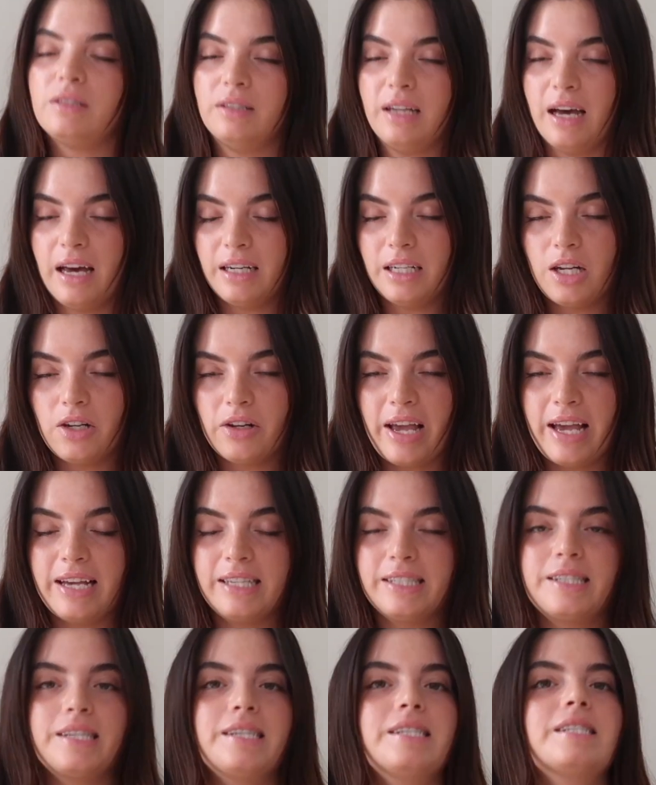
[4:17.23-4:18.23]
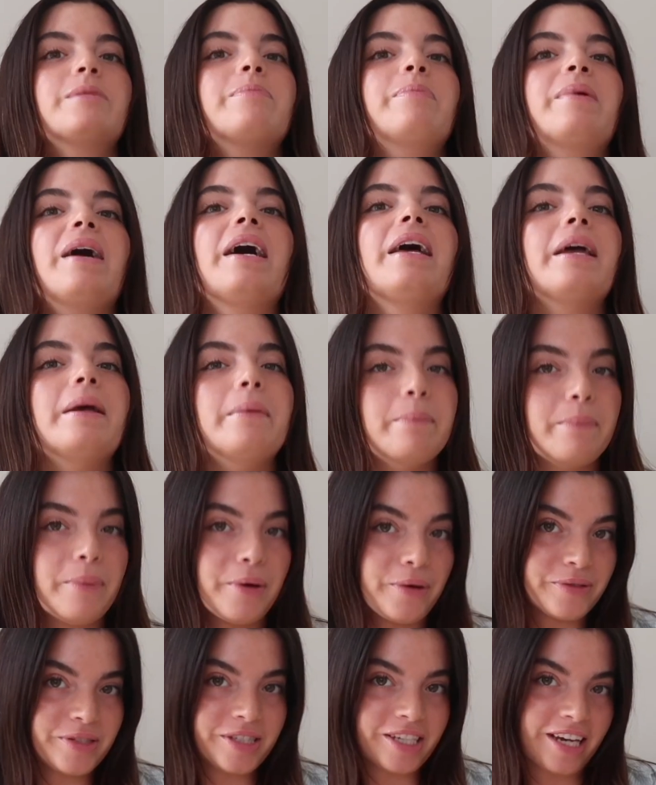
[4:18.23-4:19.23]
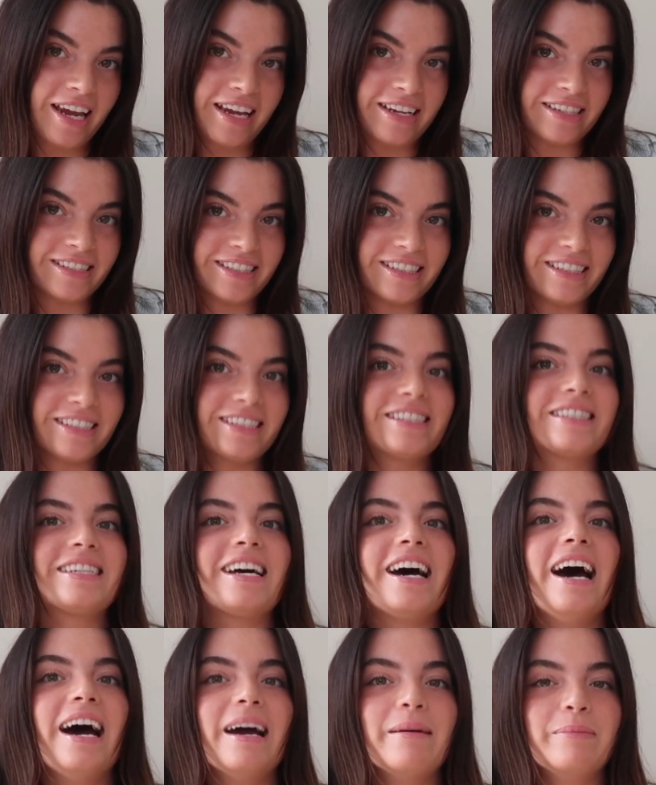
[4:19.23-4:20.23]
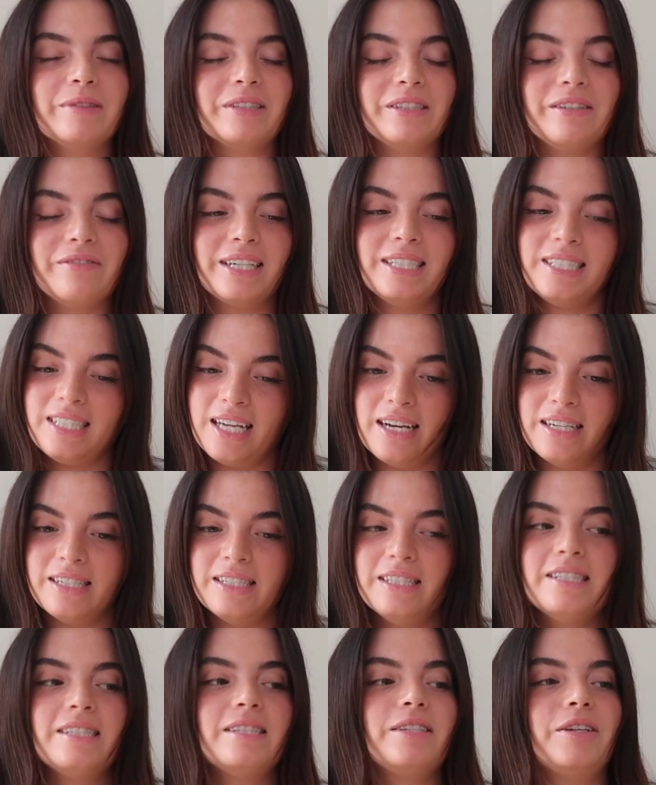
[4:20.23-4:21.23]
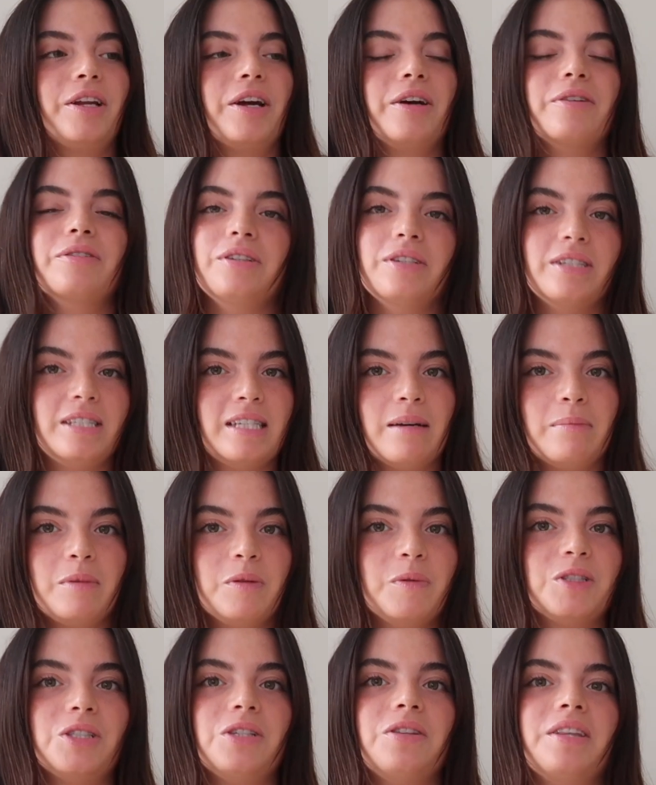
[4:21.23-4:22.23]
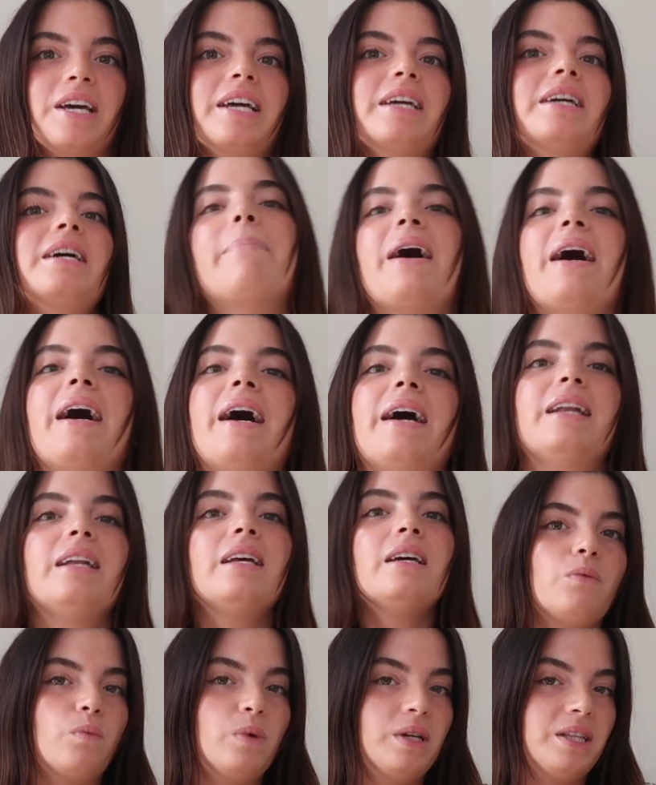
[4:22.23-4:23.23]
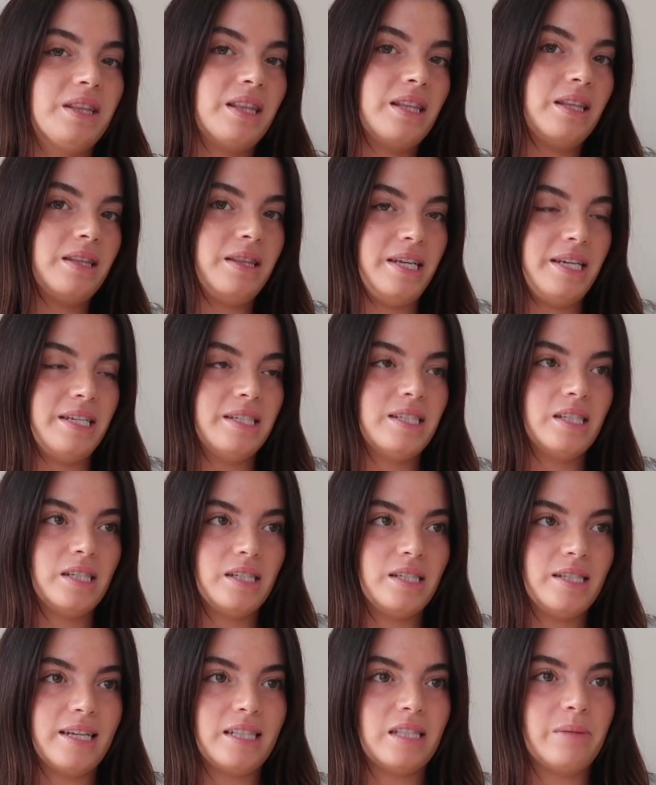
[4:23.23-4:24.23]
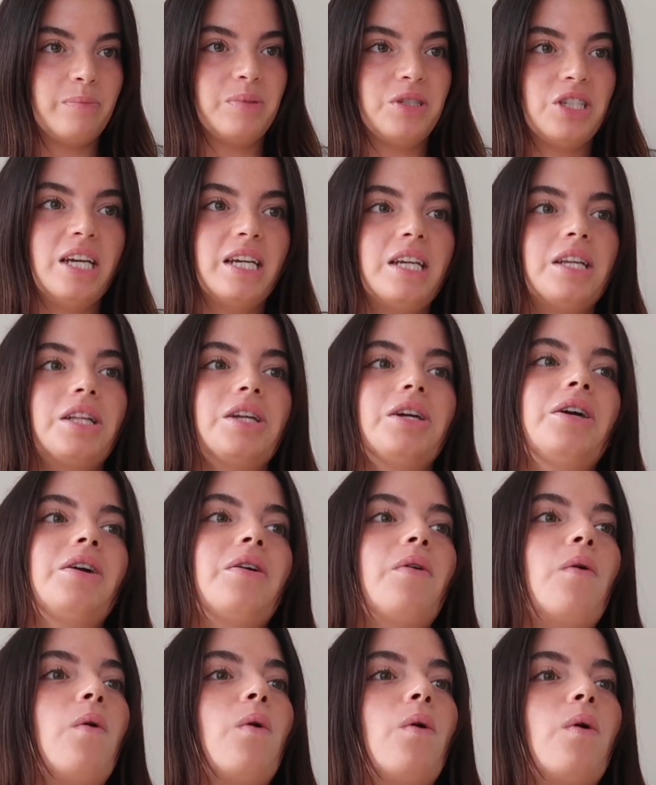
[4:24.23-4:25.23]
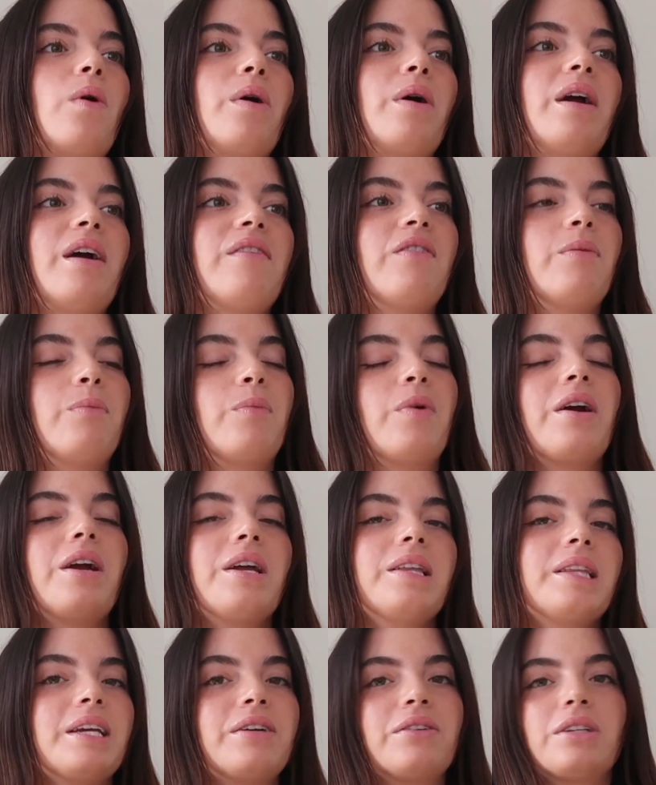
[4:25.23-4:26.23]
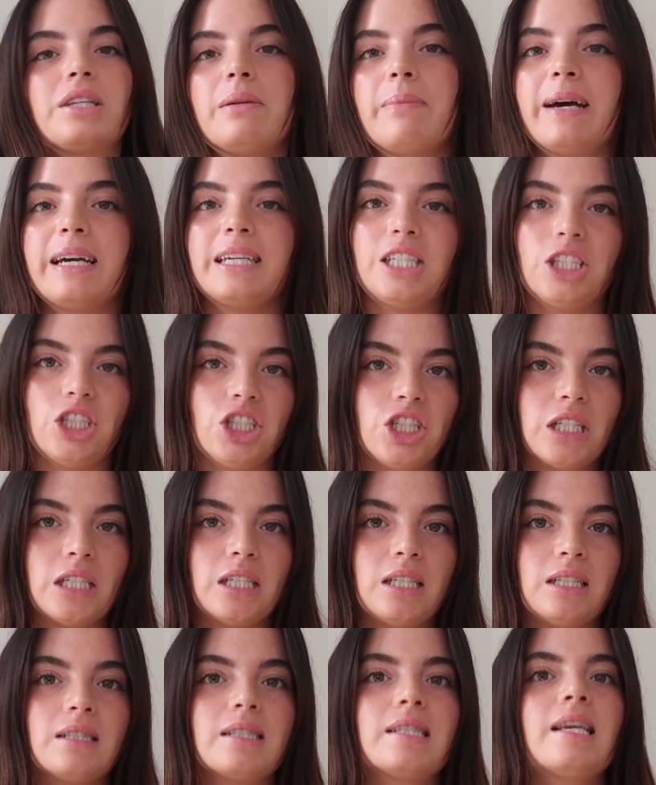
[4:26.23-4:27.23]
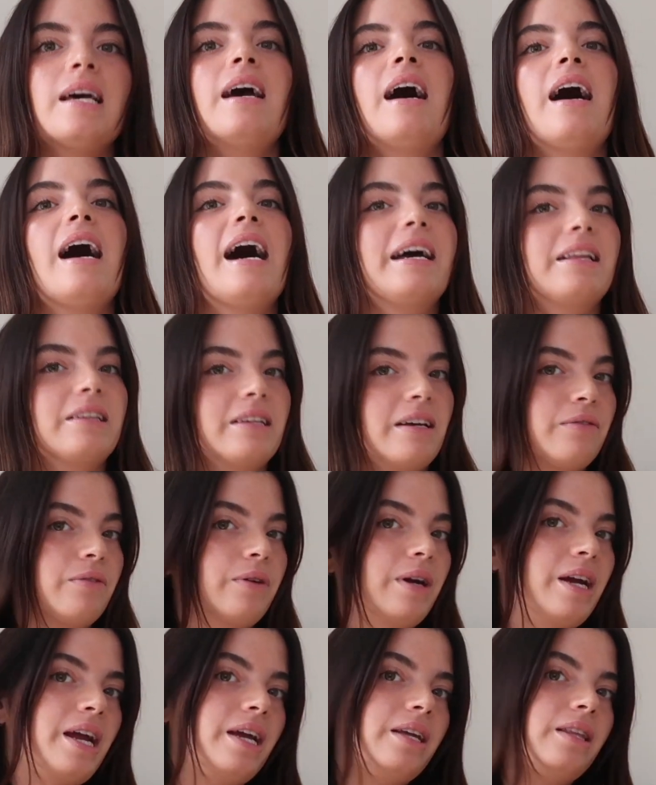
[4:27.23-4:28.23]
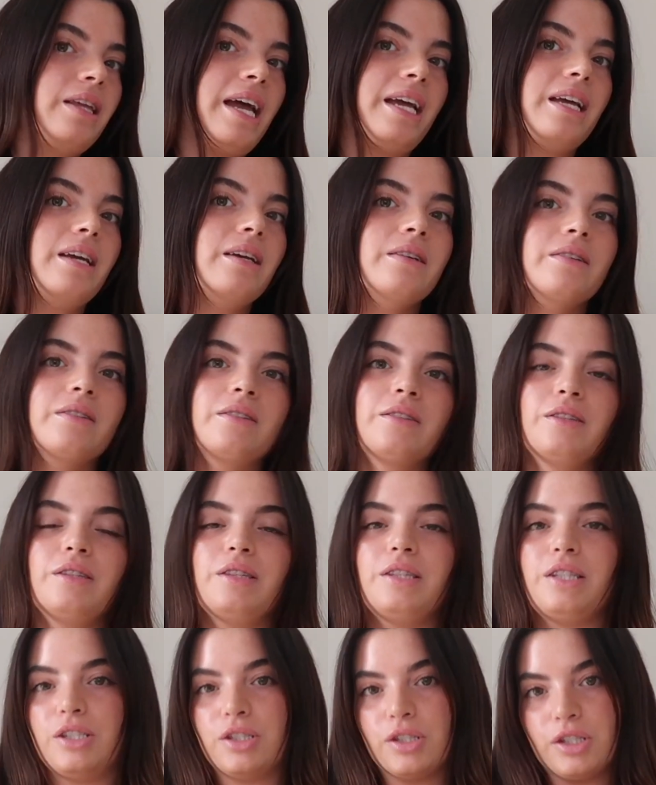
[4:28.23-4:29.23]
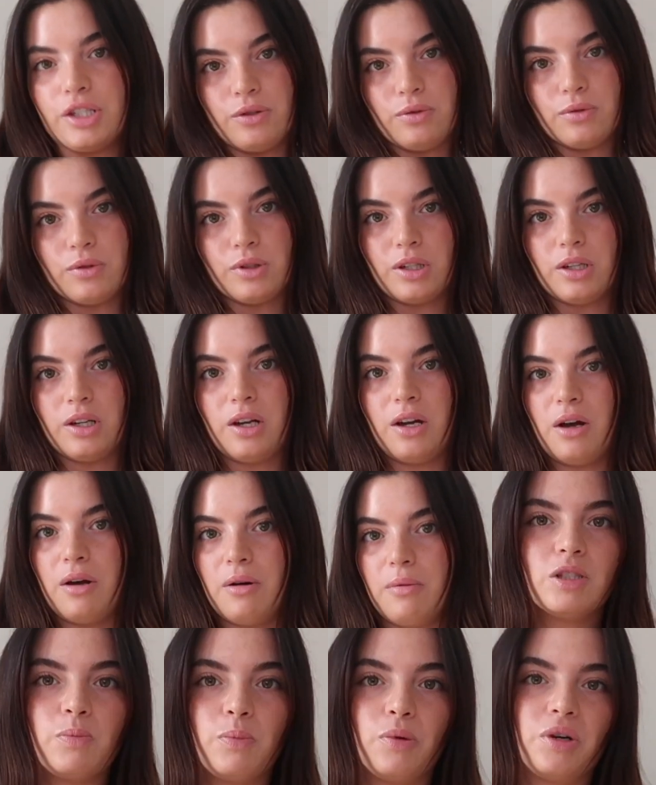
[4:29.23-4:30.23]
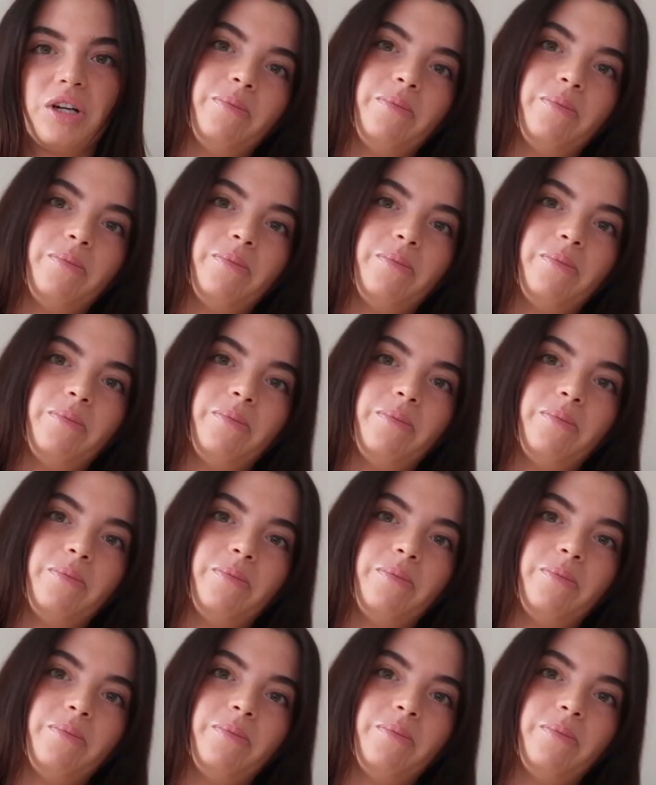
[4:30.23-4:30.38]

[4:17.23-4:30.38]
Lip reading: Not in all cases, but in most cases, I believe that it does. You know, you could tell me what you think. But with these sets in particular, or if I'm wearing like really baggy jeans, I love wearing like these cute little sporty